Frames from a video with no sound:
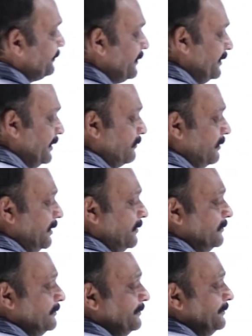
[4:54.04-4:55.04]
equal
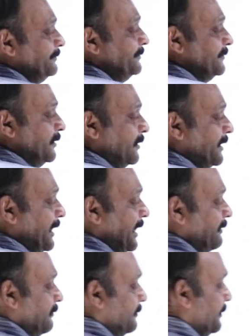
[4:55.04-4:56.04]
to, okay,
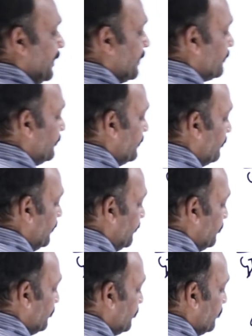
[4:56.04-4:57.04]
R1 by R2 equal
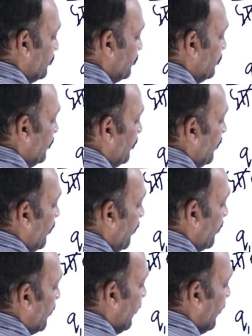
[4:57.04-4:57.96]
to 2, or